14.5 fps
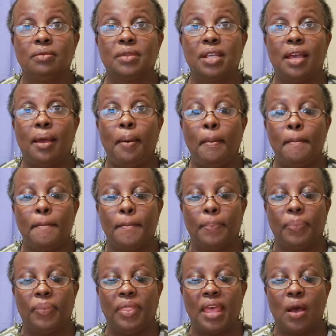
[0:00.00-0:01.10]
Okay,
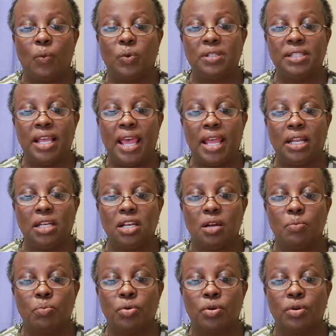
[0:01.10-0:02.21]
that was hack
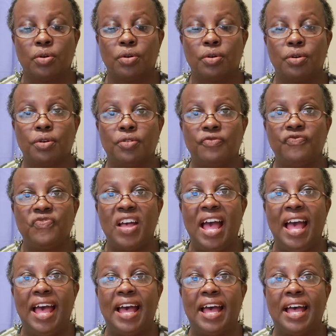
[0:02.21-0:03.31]
number
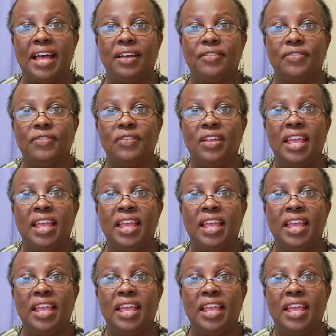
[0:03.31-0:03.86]
5.